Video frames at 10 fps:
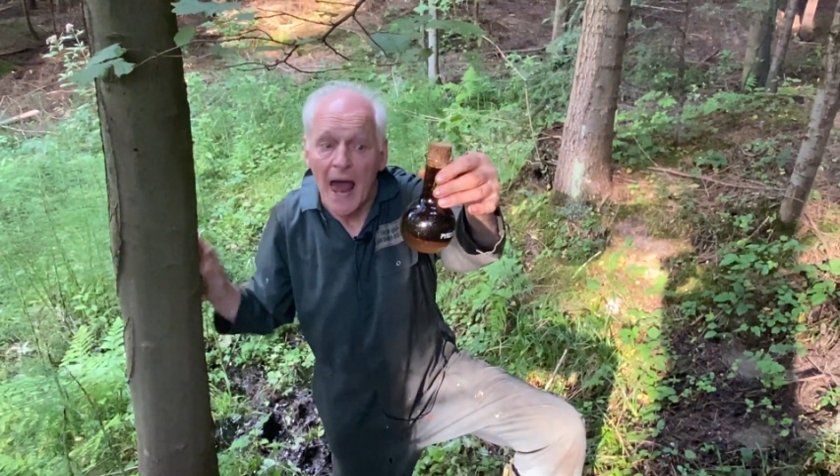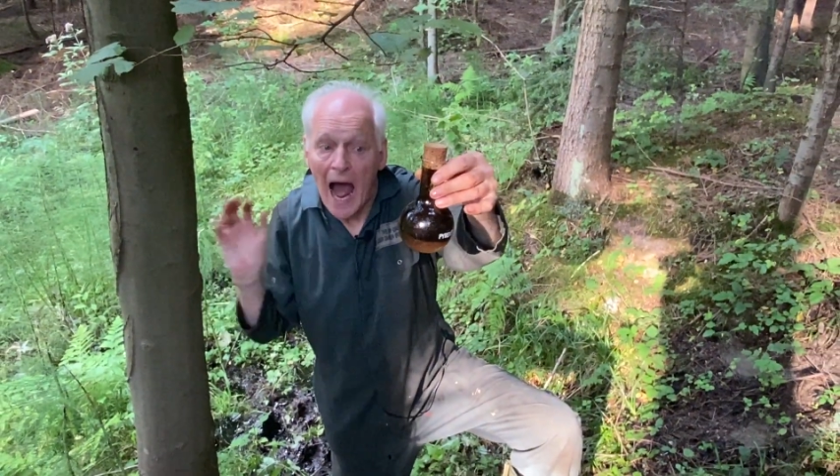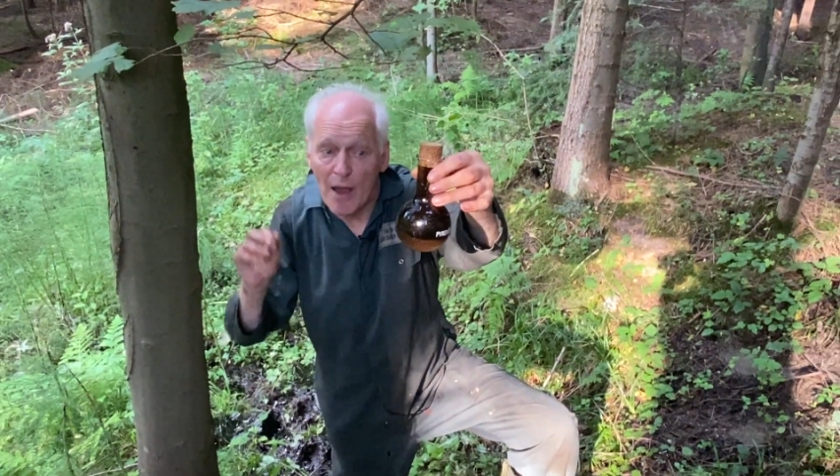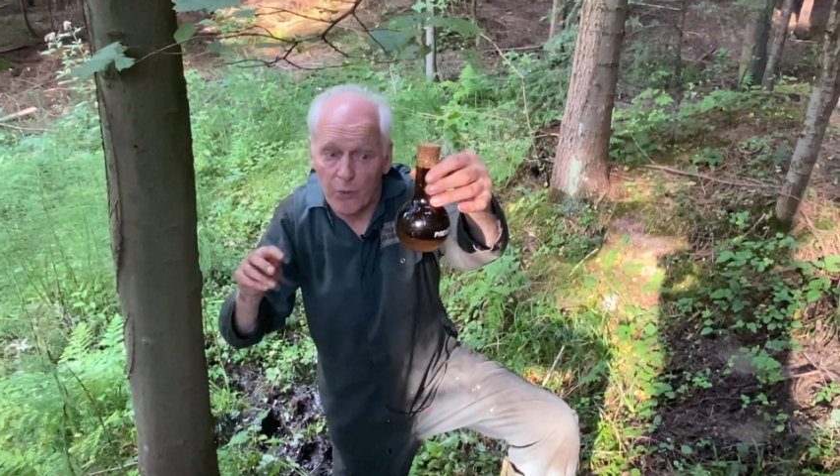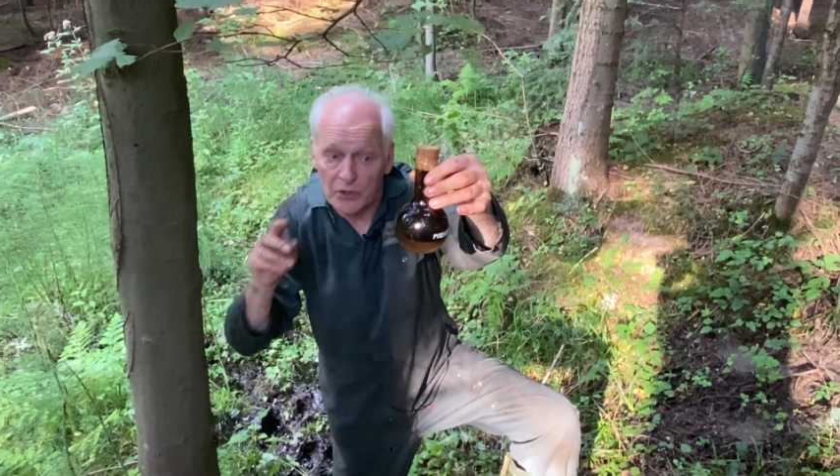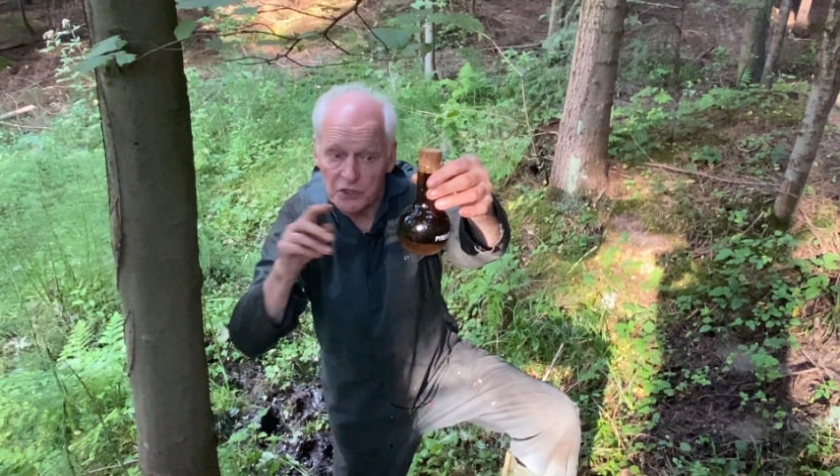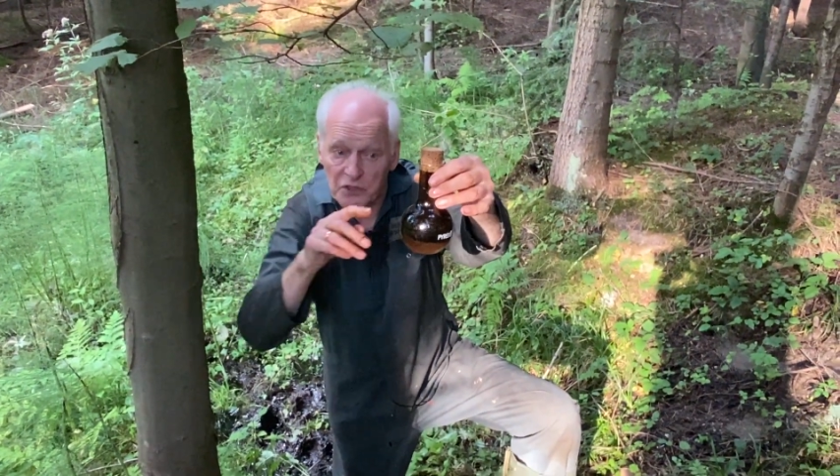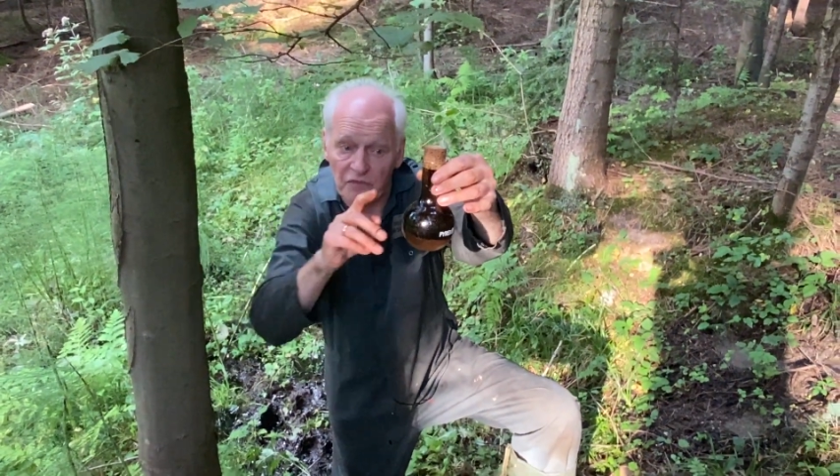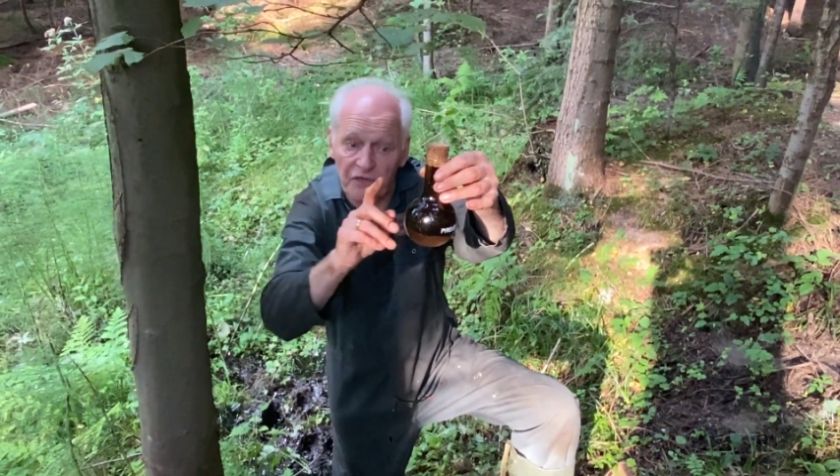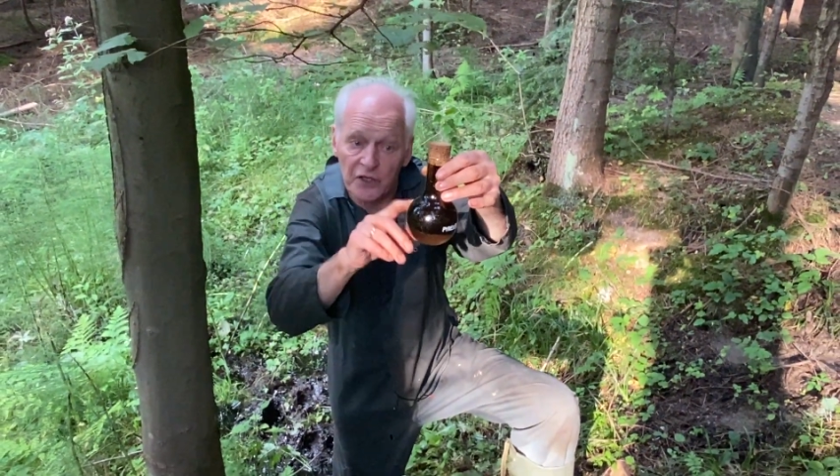I wanted
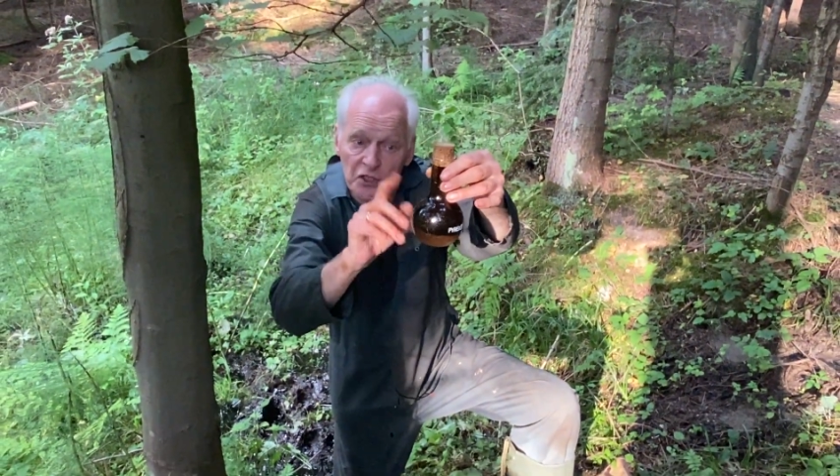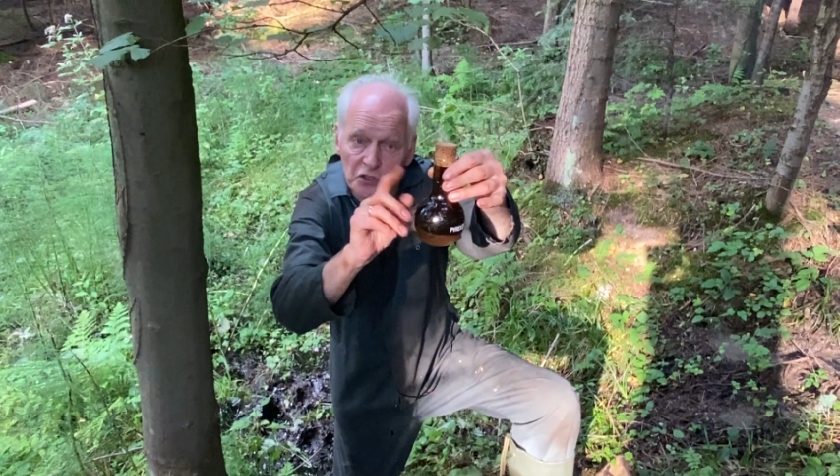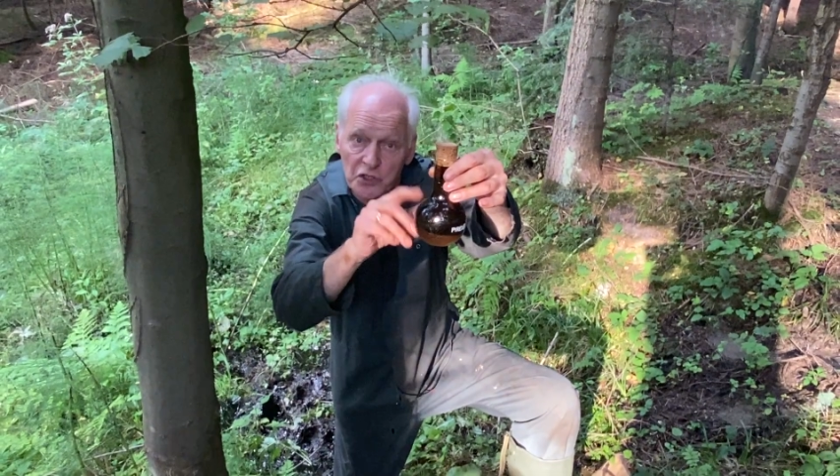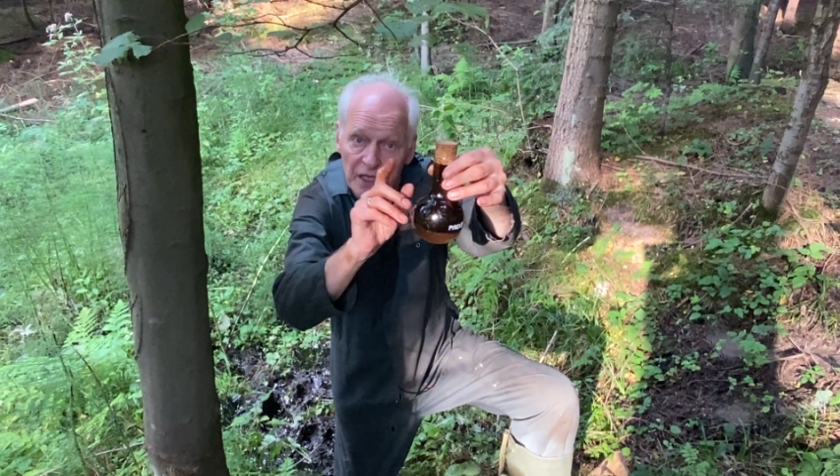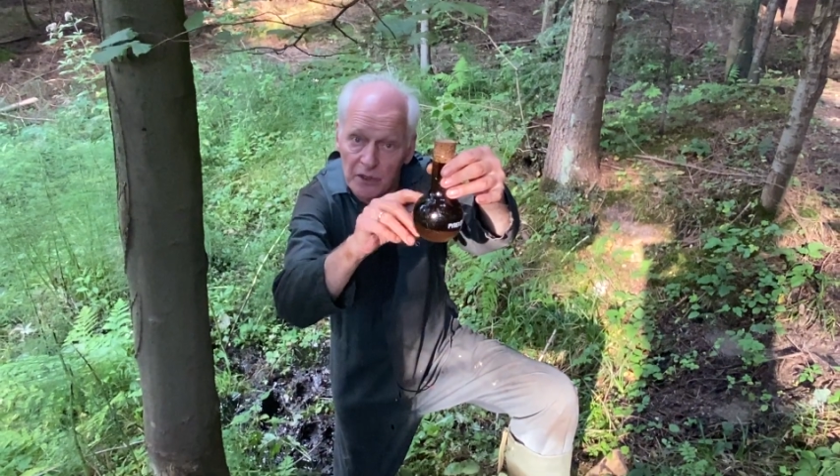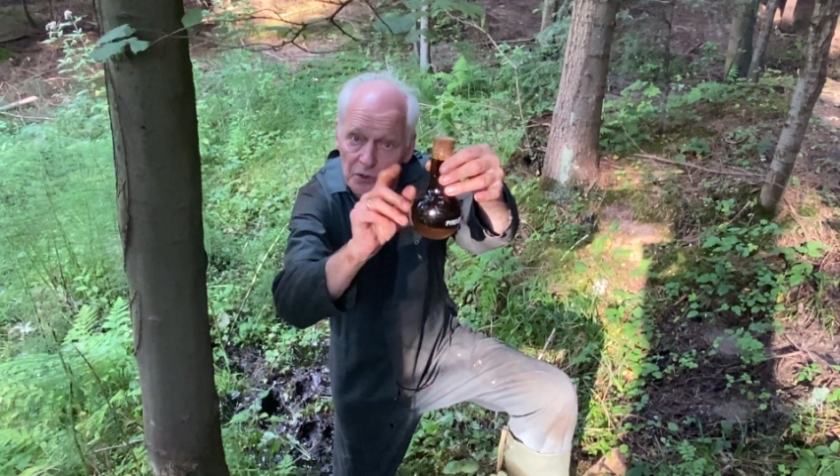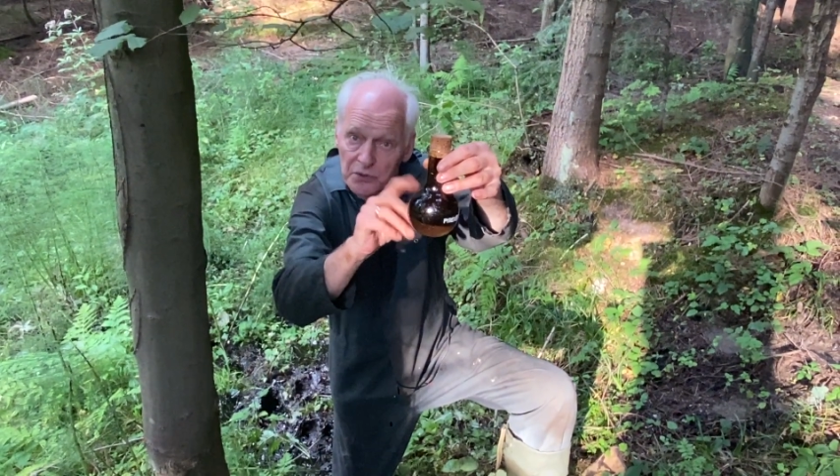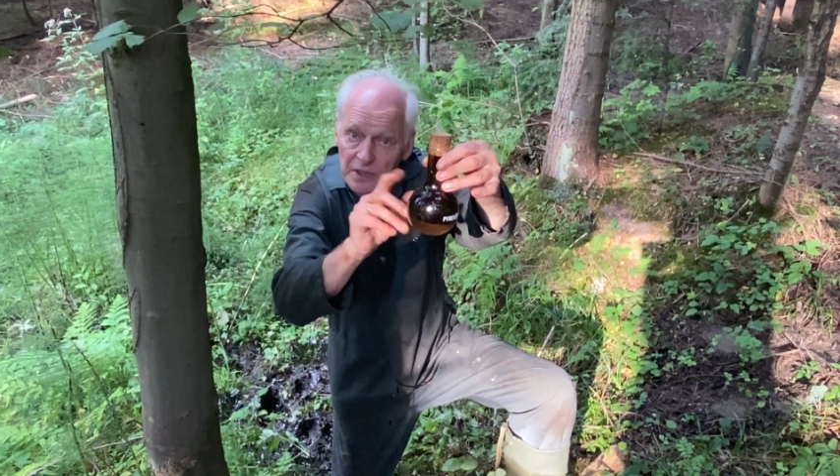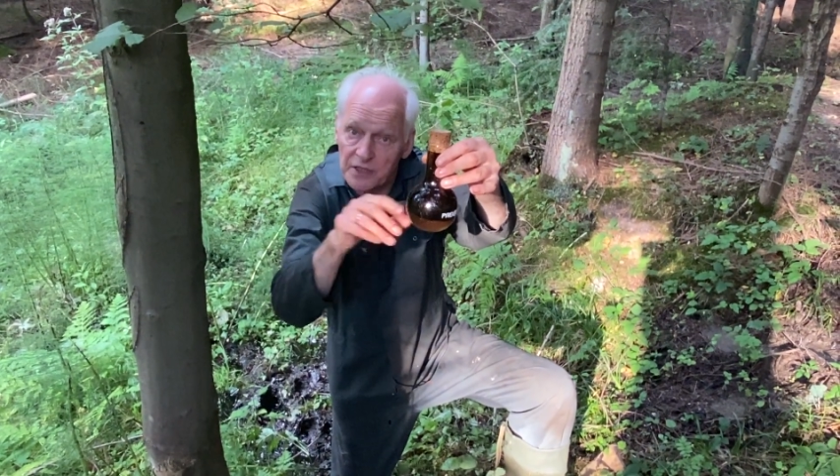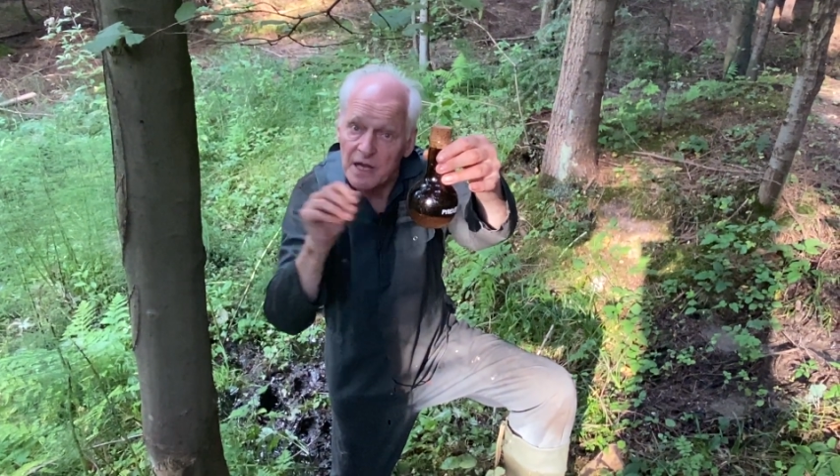to first tell
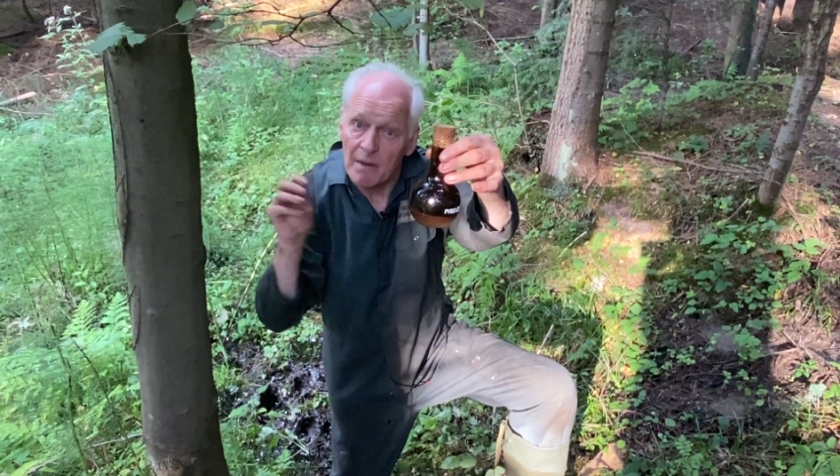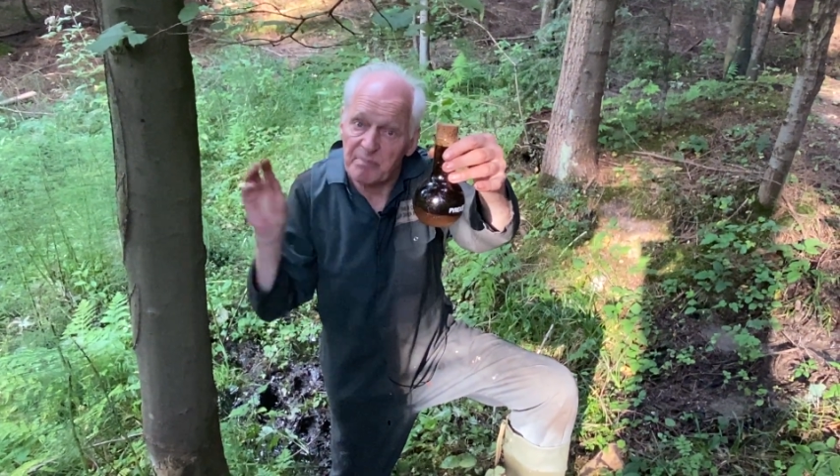you that